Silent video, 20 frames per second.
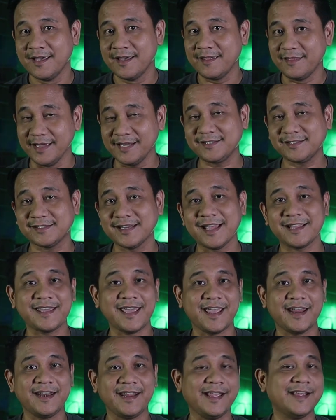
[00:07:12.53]
This
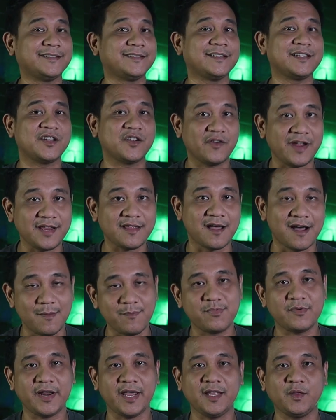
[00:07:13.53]
again is a great
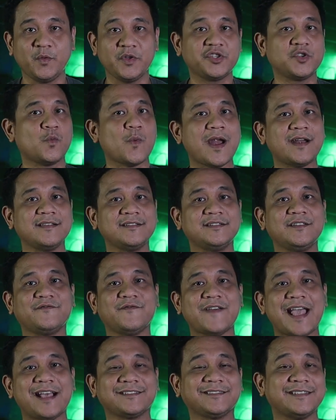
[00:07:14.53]
upgrade, which warrants the
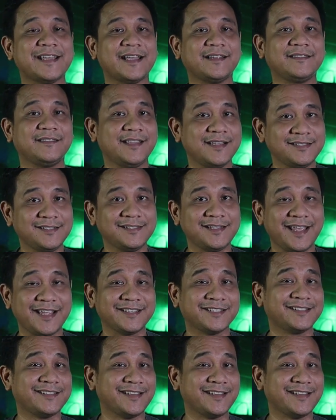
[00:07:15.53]
fact that this is a